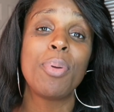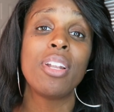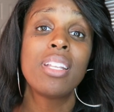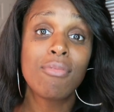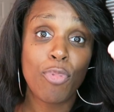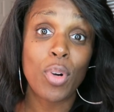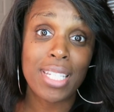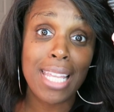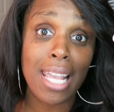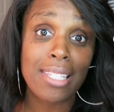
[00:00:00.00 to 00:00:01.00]
but
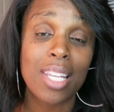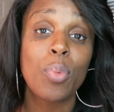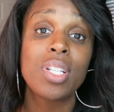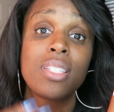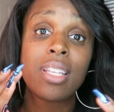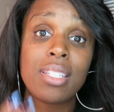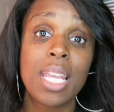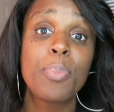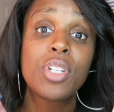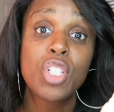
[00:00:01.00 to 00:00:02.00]
460, which is the
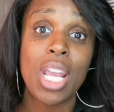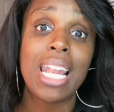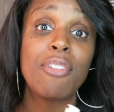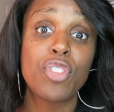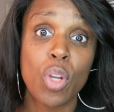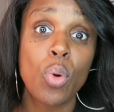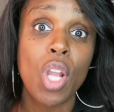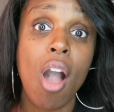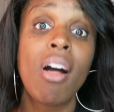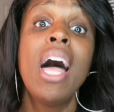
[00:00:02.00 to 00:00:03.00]
deepest shade I've
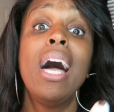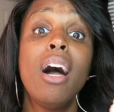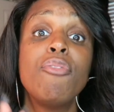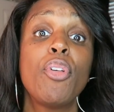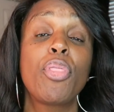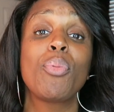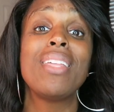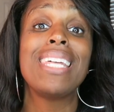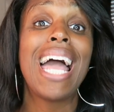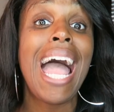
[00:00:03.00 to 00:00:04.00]
shown y'all of the
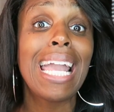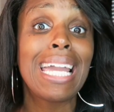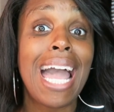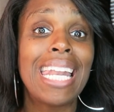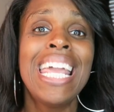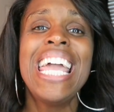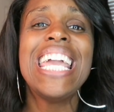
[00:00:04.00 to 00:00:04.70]
three that I got,